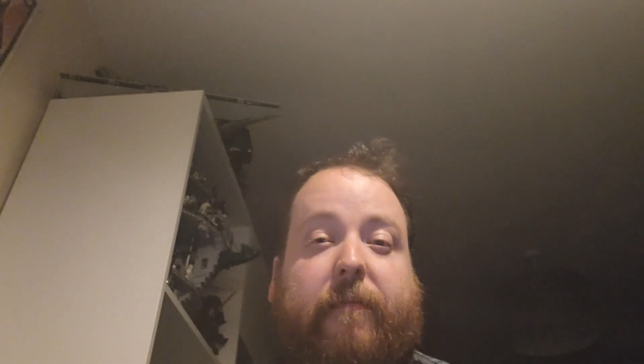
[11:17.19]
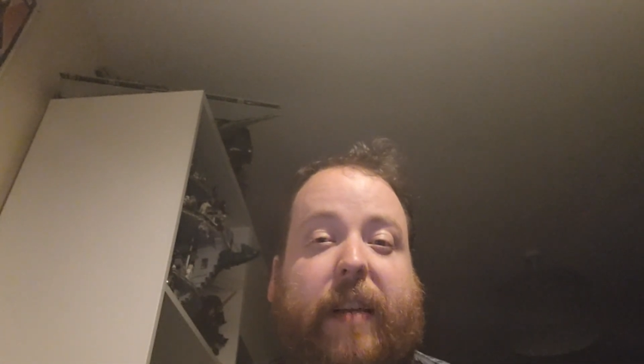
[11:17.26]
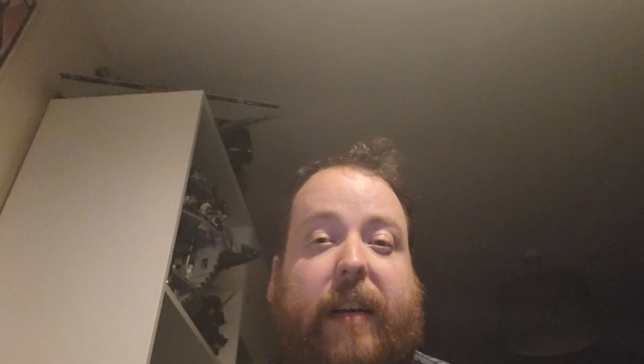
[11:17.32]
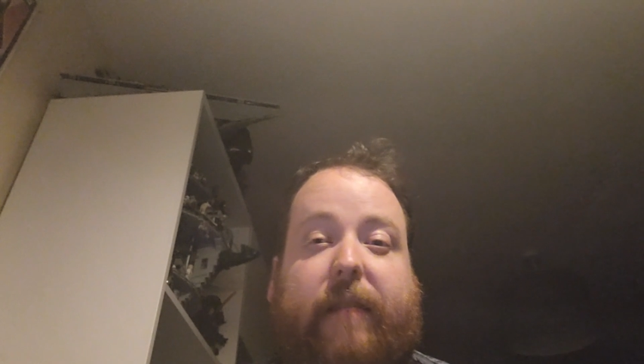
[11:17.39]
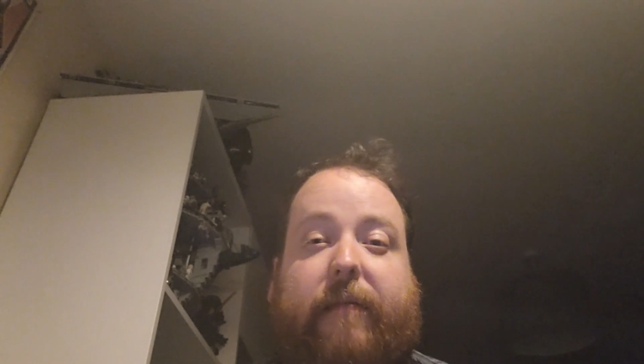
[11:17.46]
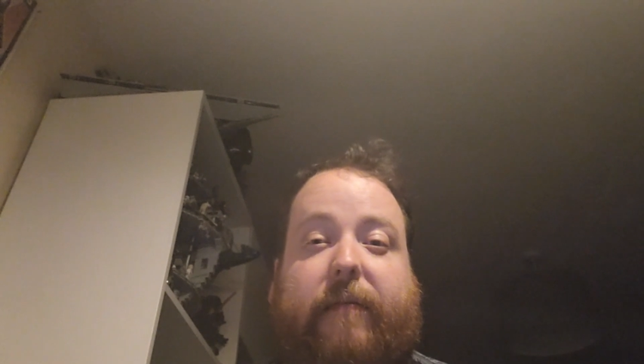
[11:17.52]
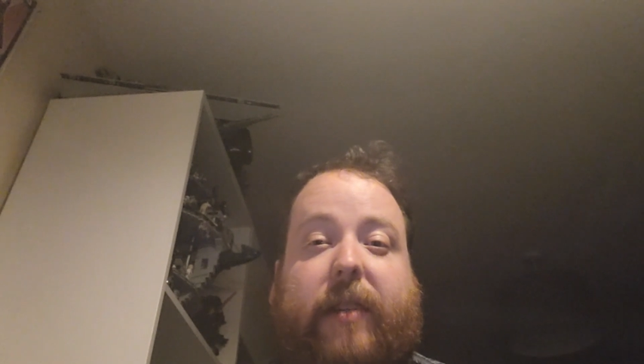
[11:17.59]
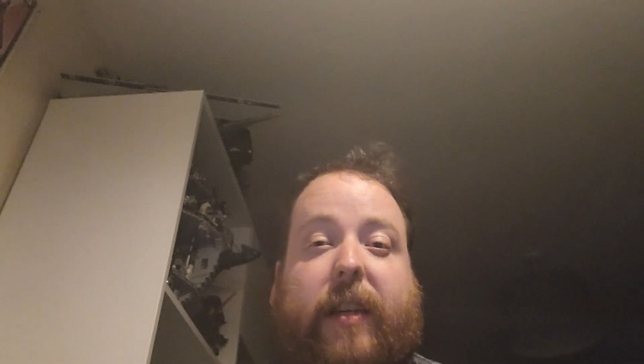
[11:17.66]

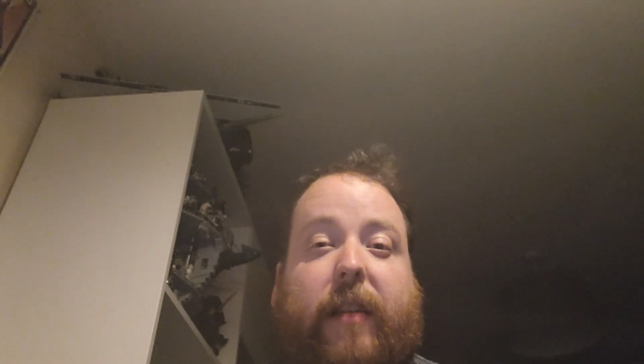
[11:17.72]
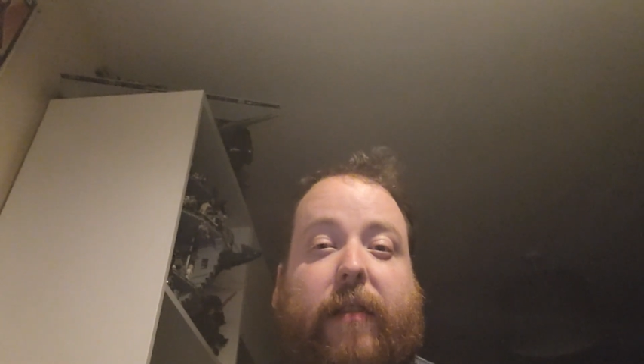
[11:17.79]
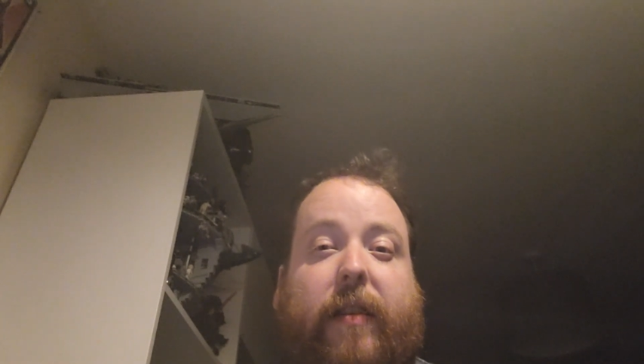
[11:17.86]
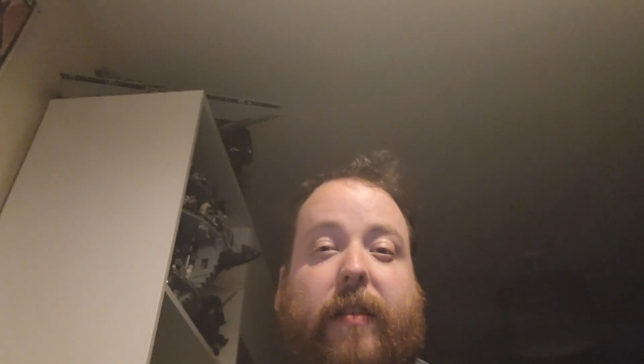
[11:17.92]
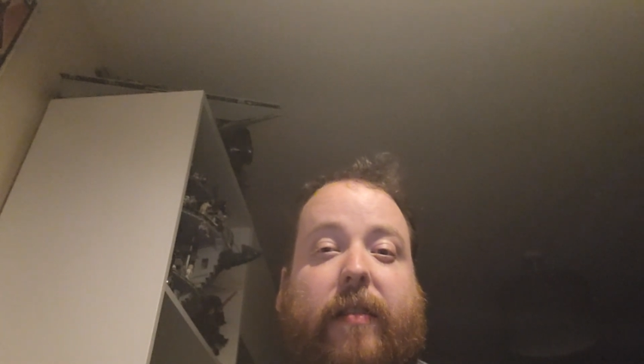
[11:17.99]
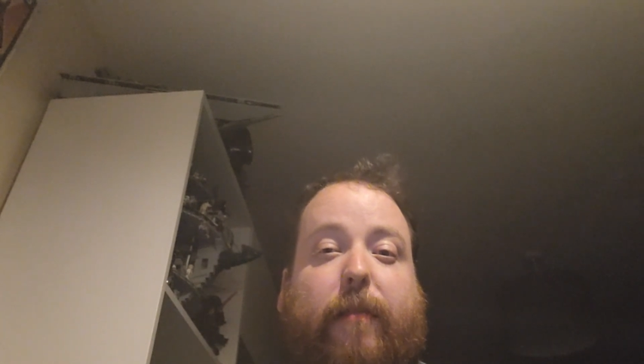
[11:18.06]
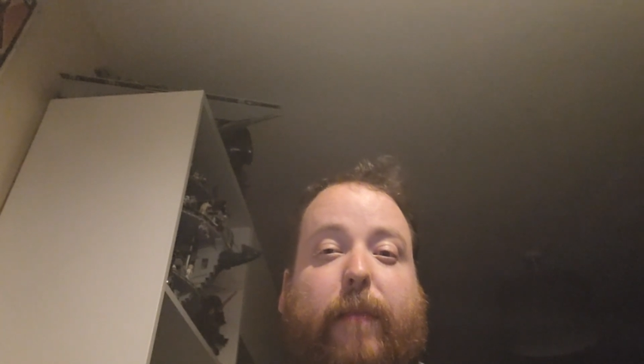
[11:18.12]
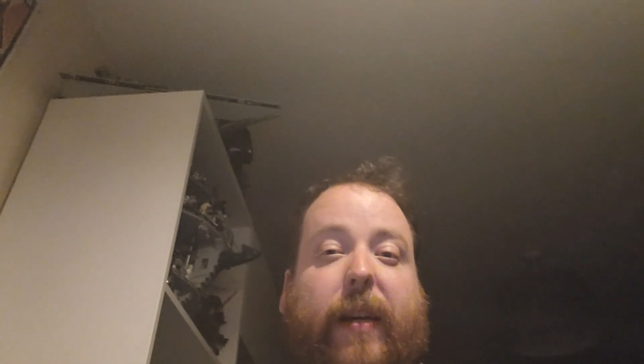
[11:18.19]
that
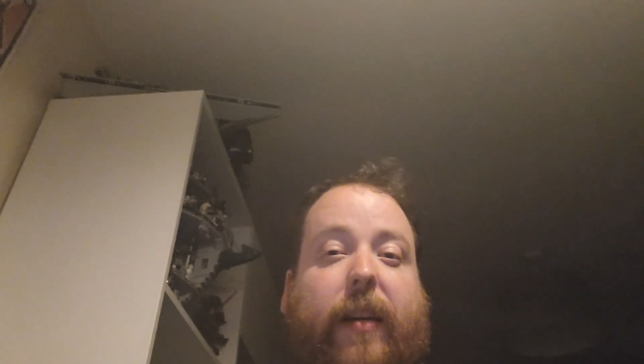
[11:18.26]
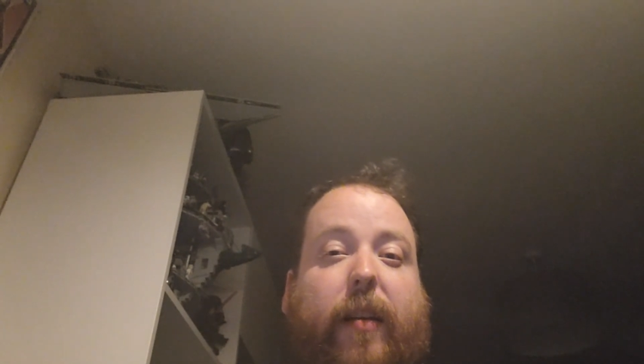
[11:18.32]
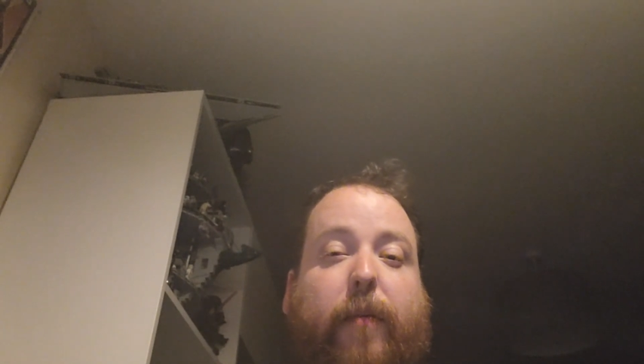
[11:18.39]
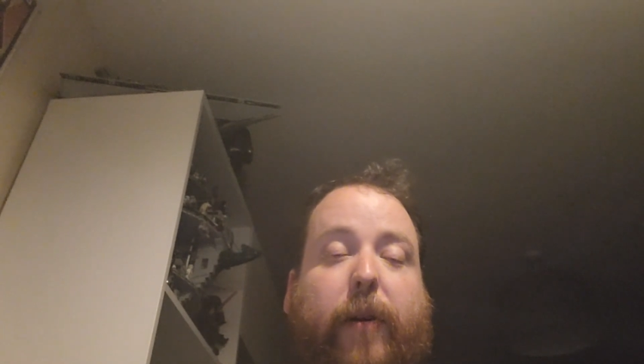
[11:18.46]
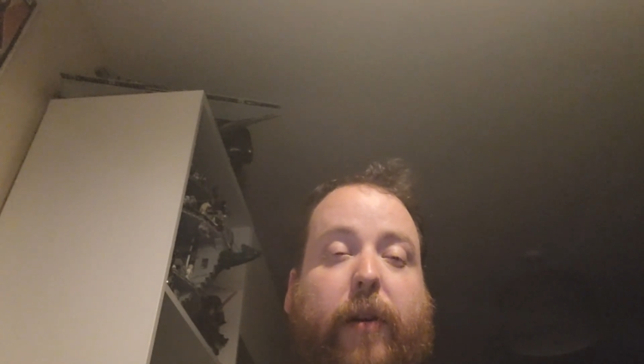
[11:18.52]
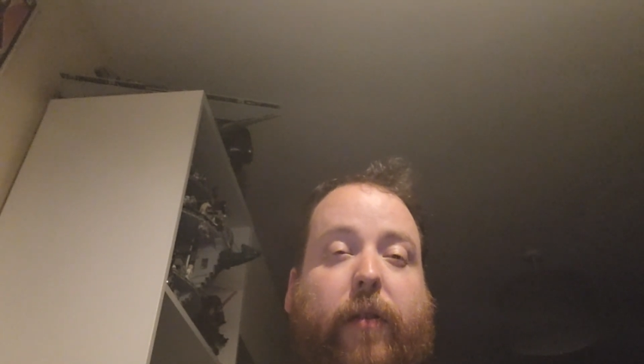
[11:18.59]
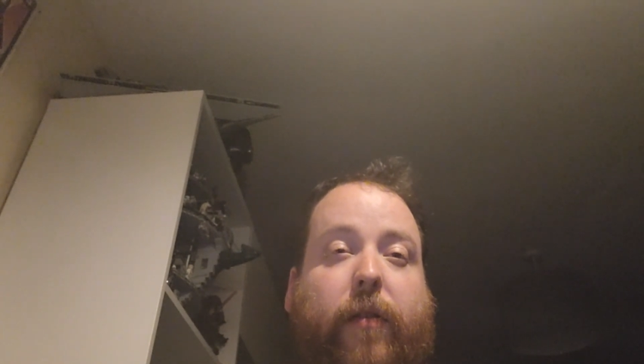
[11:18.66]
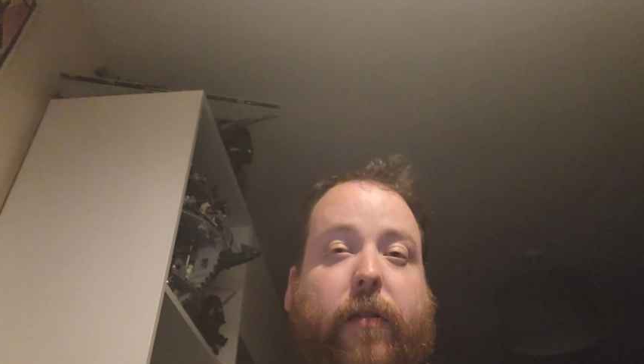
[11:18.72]
series make an
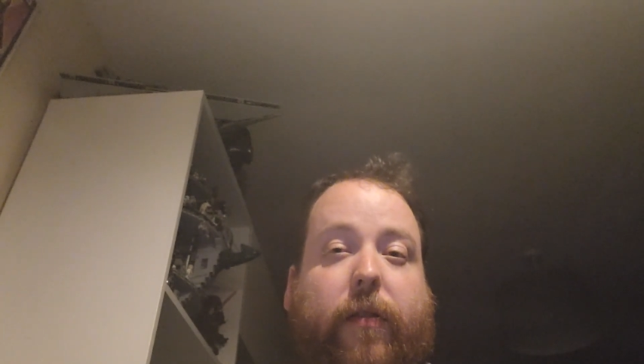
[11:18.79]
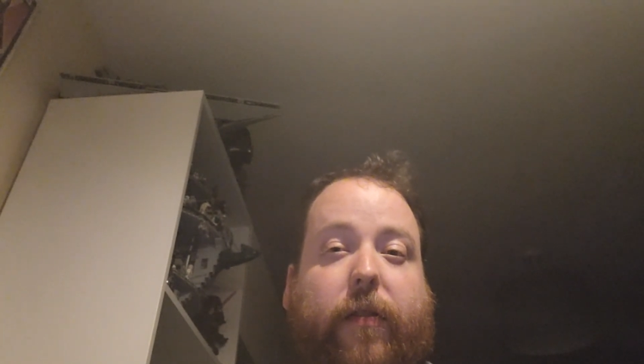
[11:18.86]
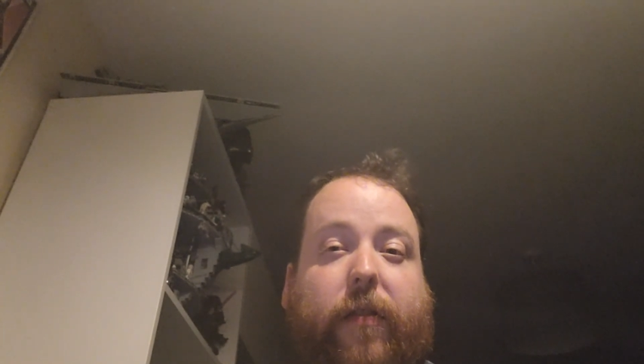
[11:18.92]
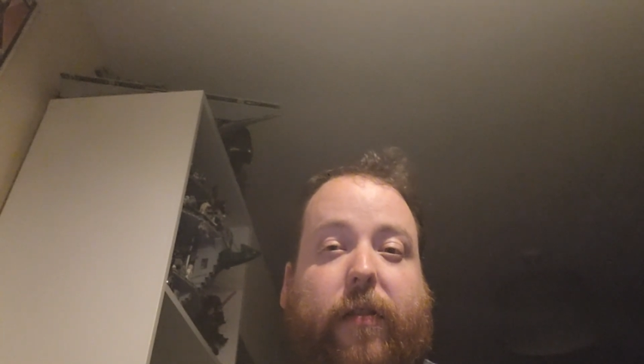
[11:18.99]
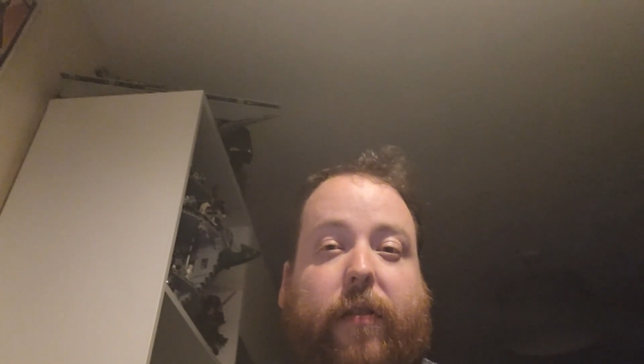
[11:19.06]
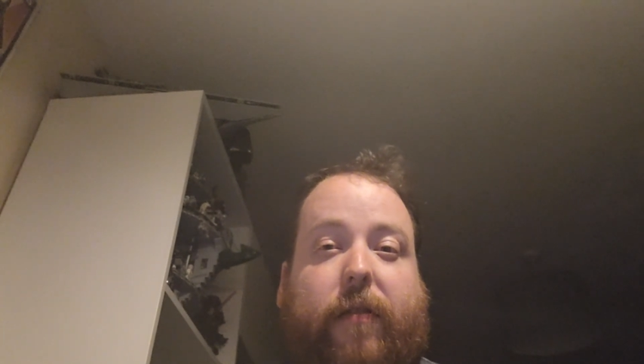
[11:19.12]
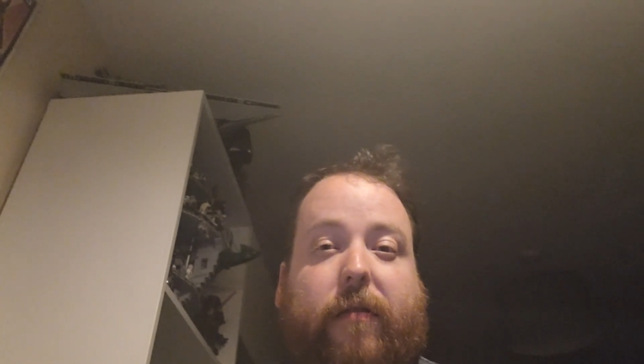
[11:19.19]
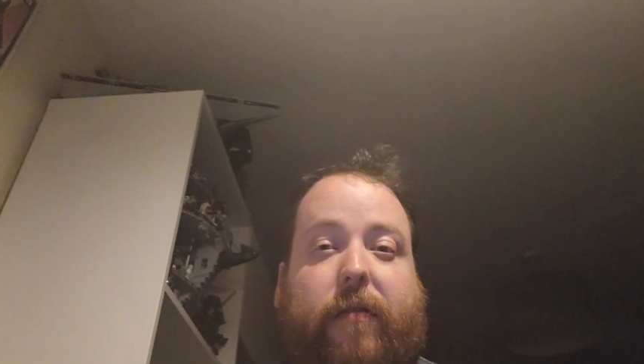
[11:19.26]

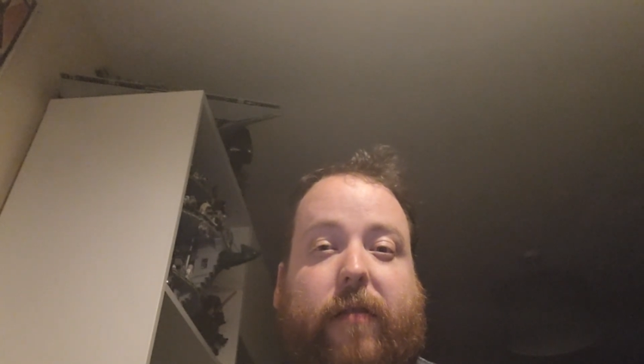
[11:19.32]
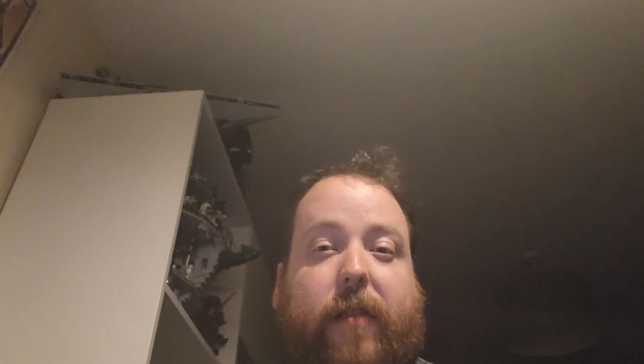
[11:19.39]
appearance